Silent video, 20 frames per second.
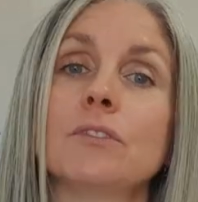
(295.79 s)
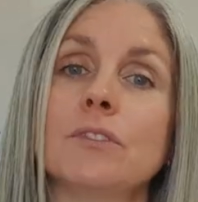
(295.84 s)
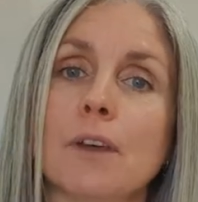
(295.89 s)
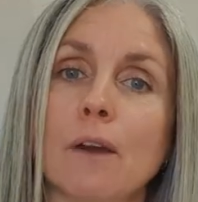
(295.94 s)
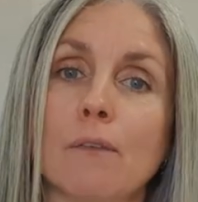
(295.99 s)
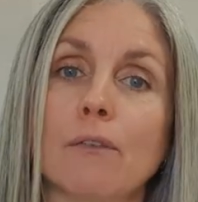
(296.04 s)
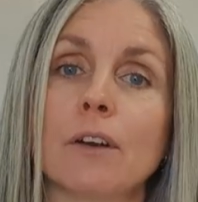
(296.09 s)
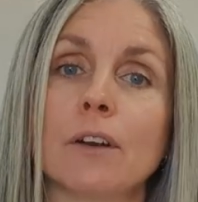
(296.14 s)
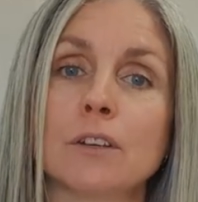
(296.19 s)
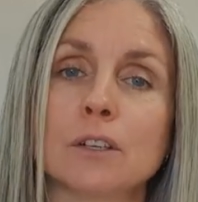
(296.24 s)

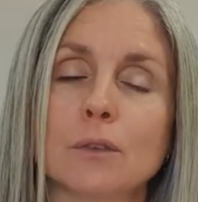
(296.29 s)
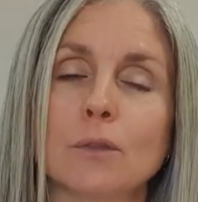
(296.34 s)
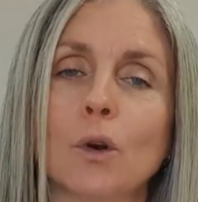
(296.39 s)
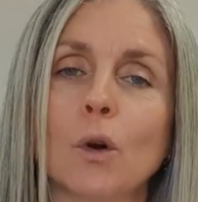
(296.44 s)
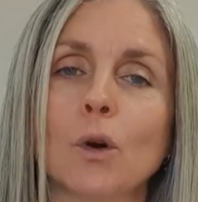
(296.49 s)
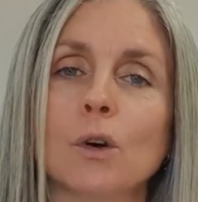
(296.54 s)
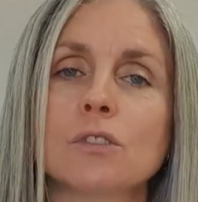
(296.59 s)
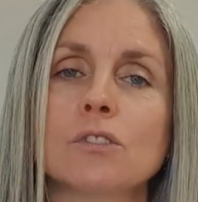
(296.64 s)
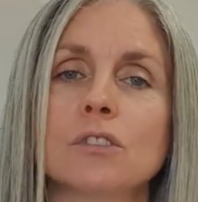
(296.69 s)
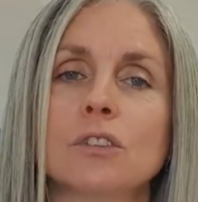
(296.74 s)
different of
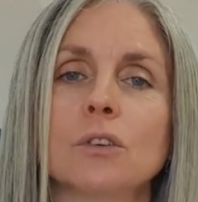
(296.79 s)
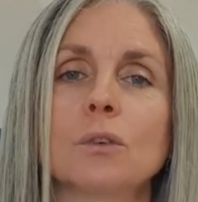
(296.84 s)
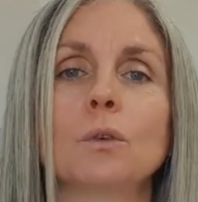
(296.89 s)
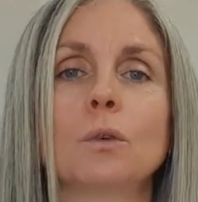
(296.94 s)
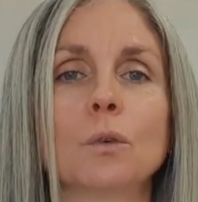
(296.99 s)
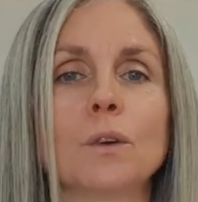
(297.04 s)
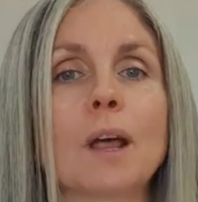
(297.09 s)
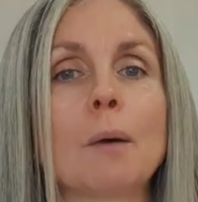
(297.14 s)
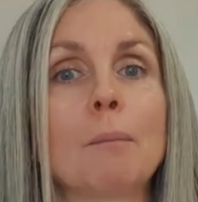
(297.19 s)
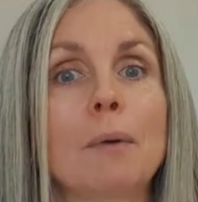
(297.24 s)
course
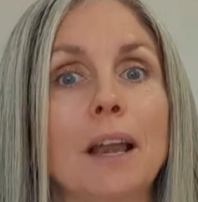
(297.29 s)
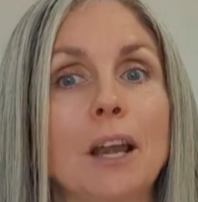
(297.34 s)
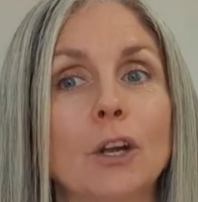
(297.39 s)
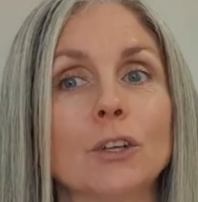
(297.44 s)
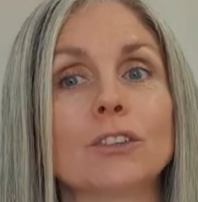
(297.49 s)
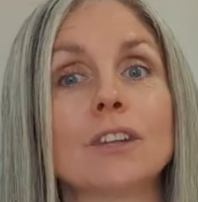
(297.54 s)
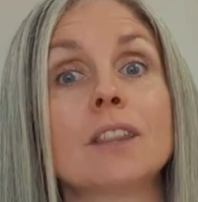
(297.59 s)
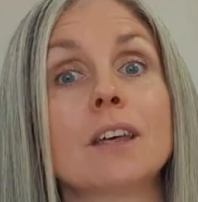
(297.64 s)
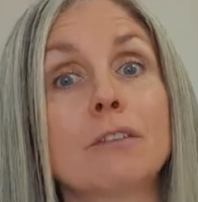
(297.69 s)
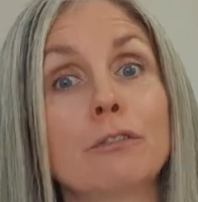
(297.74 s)
to una
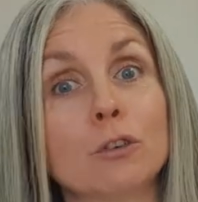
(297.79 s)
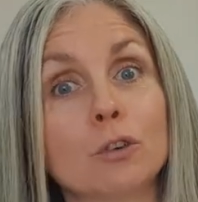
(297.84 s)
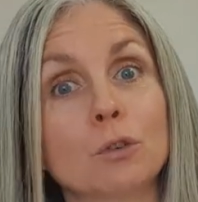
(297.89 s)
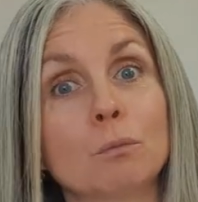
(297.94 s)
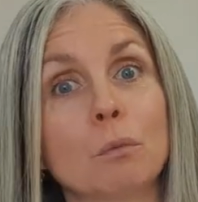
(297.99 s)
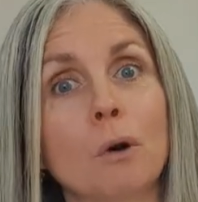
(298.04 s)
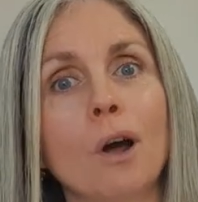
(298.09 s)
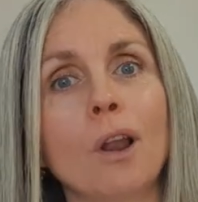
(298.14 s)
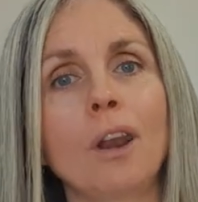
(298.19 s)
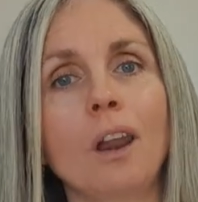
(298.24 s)
pelota de
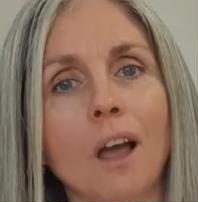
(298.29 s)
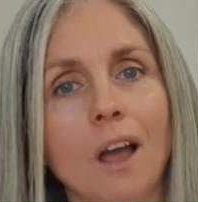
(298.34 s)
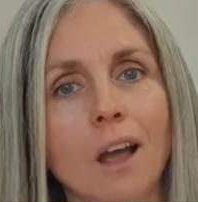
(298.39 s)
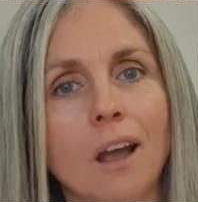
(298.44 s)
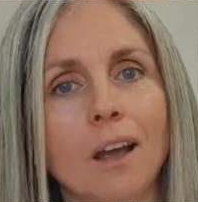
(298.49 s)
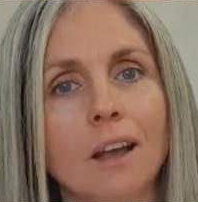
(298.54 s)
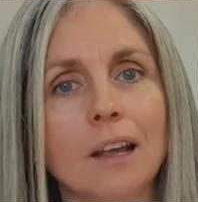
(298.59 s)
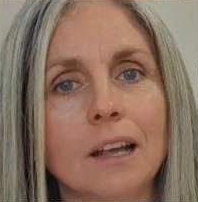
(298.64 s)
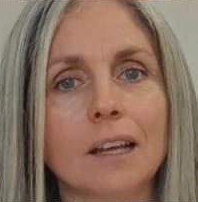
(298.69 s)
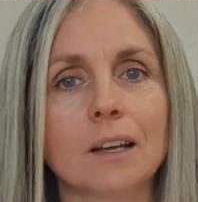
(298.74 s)
football,
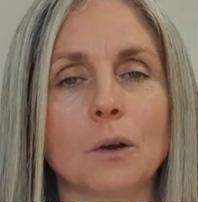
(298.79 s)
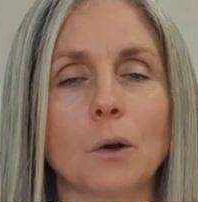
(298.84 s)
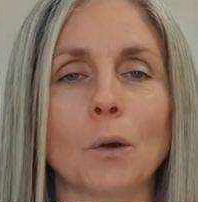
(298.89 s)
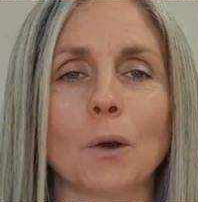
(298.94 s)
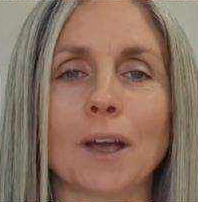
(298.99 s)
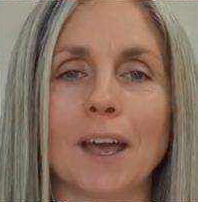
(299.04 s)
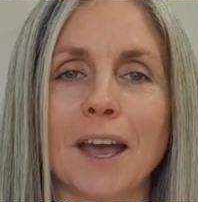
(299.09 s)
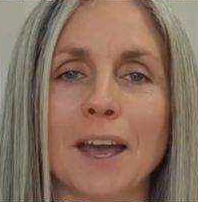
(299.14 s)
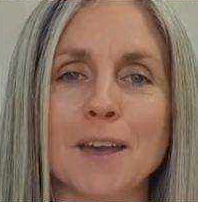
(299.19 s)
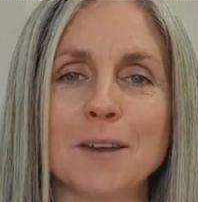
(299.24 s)

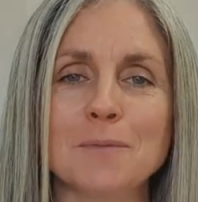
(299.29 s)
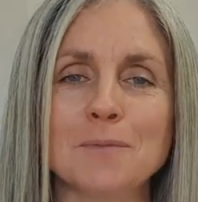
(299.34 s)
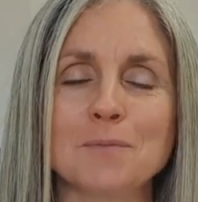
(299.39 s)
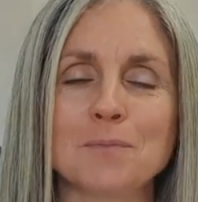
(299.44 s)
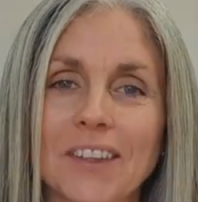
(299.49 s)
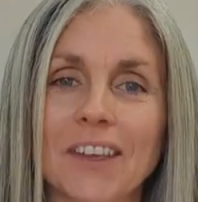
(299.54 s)
okay?